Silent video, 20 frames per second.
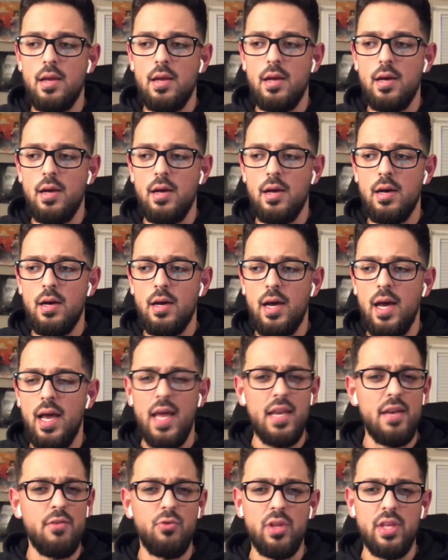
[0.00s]
I
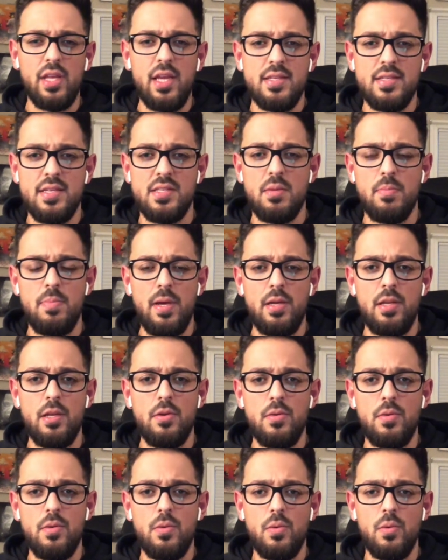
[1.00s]
hadn't really
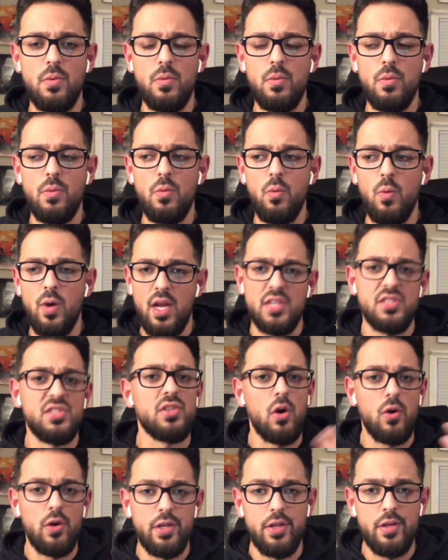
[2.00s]
anticipated when I
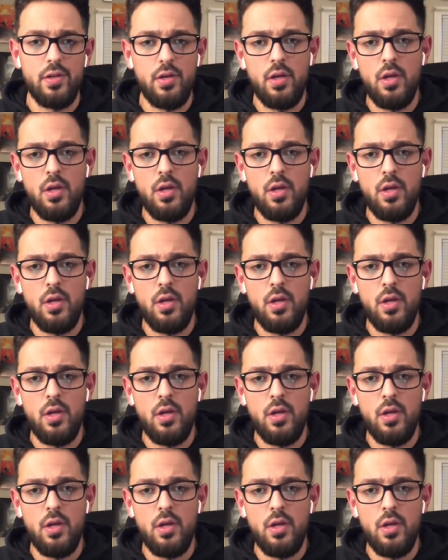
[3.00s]
started.